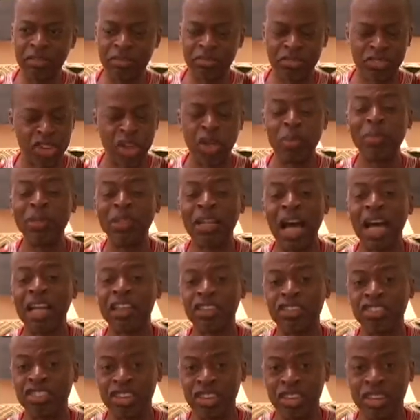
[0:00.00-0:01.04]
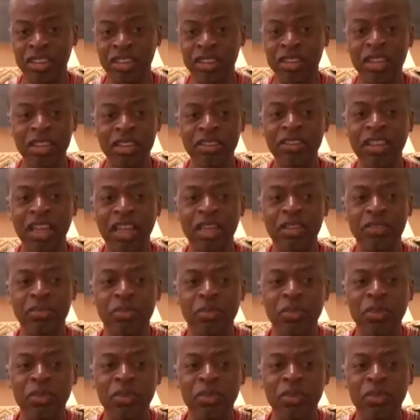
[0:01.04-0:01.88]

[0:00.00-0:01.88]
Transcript: terminology that